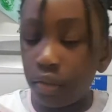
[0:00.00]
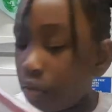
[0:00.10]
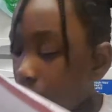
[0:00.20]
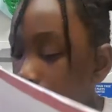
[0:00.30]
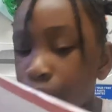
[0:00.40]

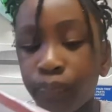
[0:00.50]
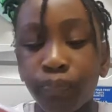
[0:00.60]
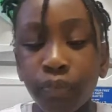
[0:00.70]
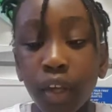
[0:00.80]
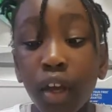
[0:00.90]

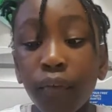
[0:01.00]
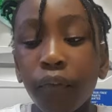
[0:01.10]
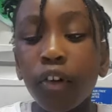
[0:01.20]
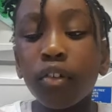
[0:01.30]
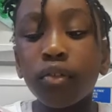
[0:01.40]

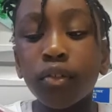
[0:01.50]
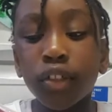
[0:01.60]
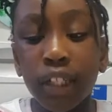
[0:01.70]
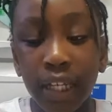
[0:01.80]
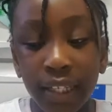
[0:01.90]
Frog
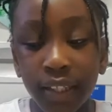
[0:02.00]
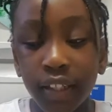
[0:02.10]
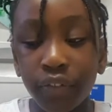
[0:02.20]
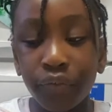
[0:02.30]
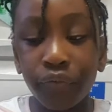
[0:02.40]
cleared
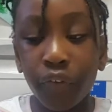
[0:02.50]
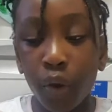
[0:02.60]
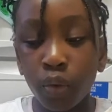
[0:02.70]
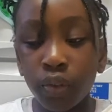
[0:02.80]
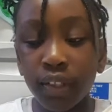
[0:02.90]
his
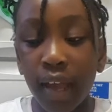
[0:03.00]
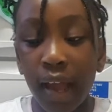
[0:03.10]
throat